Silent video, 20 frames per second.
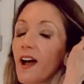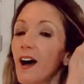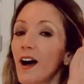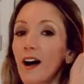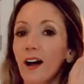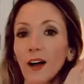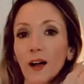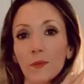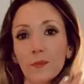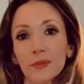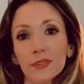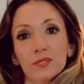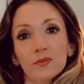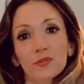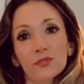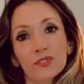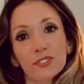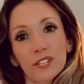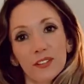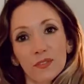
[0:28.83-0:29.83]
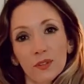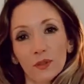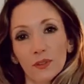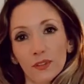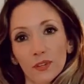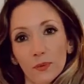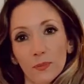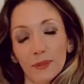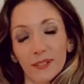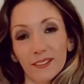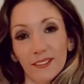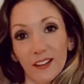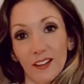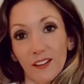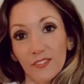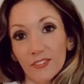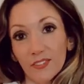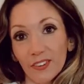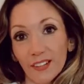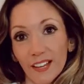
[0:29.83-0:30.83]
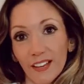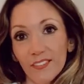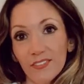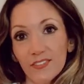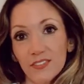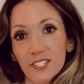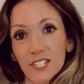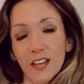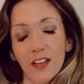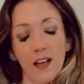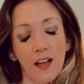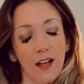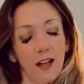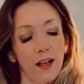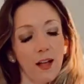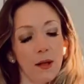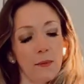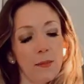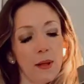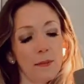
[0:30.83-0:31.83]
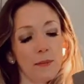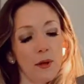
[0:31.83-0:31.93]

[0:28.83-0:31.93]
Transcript: Um, this will just give you a little bit of lift. Um, I'm